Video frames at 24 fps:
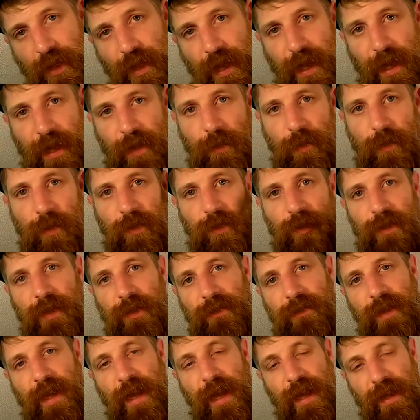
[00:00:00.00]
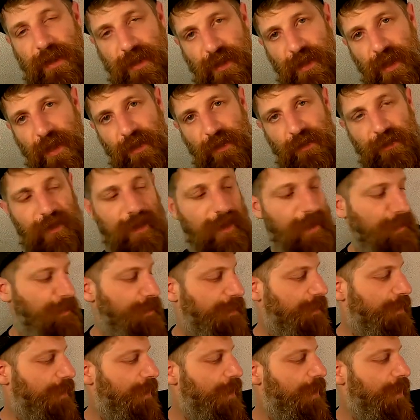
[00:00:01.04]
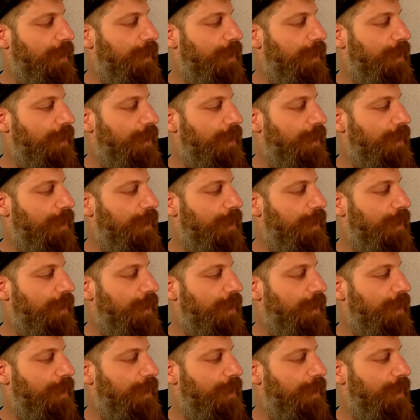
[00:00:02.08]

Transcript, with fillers: I will leave that at the end of this.